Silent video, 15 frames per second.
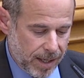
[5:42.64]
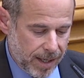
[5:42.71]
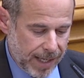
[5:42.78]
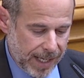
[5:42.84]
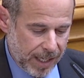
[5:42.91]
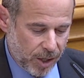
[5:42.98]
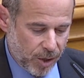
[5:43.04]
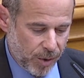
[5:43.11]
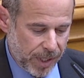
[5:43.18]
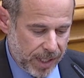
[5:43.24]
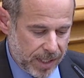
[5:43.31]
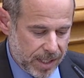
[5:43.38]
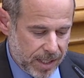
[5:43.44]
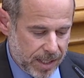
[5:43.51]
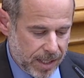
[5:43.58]

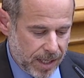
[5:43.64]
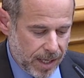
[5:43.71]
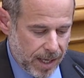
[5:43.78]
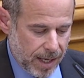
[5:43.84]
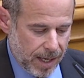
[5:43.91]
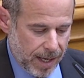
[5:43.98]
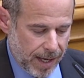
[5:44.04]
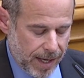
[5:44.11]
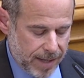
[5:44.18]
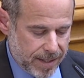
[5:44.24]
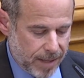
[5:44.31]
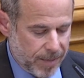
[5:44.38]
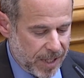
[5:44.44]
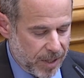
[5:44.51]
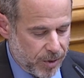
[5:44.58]
increase, and
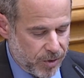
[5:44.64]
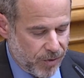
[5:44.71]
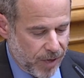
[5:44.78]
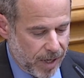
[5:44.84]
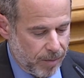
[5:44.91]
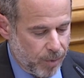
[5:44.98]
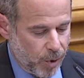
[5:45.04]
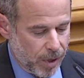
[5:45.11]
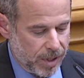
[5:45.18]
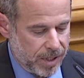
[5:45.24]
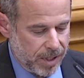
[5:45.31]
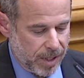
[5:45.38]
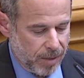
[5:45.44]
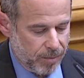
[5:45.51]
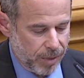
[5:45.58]
something that was very important
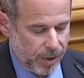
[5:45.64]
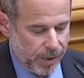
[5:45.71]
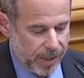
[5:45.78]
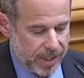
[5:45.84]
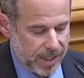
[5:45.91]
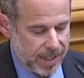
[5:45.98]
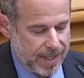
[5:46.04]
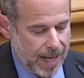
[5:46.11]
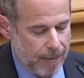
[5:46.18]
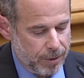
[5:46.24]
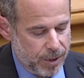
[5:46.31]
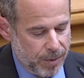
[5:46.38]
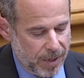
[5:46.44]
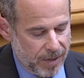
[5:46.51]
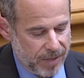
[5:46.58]
to the employees,
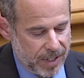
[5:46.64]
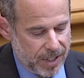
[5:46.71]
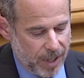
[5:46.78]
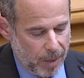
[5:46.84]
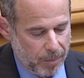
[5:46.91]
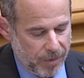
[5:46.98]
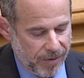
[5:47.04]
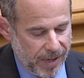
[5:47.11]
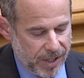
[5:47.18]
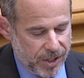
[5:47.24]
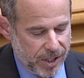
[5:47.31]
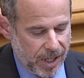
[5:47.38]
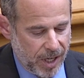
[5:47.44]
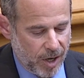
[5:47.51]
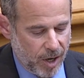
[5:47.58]
establishment of assault
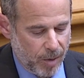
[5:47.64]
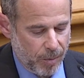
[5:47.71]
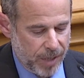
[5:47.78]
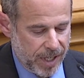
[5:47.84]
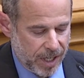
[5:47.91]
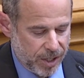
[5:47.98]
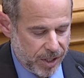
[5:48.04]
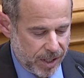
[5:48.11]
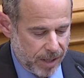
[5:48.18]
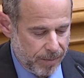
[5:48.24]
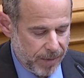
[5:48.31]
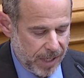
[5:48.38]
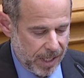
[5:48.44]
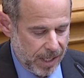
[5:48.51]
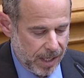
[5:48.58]
prevention and harm reduction
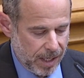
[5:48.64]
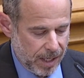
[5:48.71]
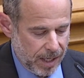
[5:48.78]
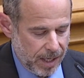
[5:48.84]
committee,